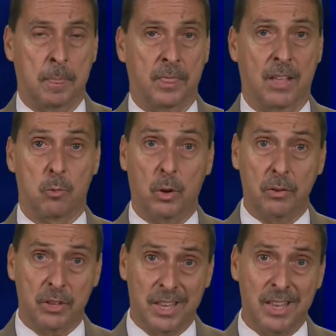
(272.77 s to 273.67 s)
That's one of
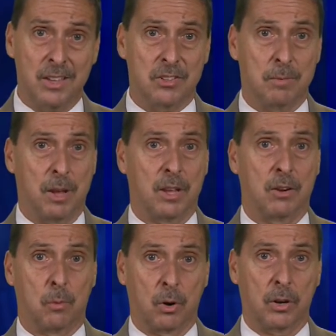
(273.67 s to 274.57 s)
the keys to making
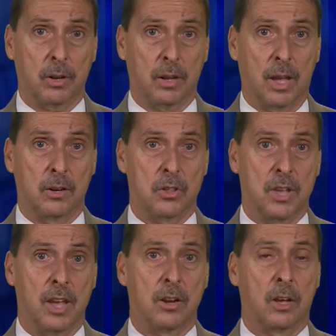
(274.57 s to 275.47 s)
it work and to
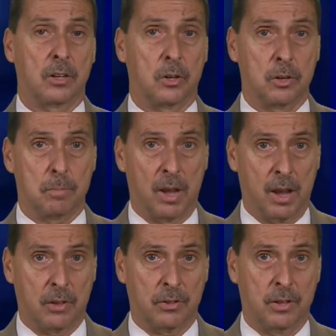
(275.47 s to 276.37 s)
staying on a good path,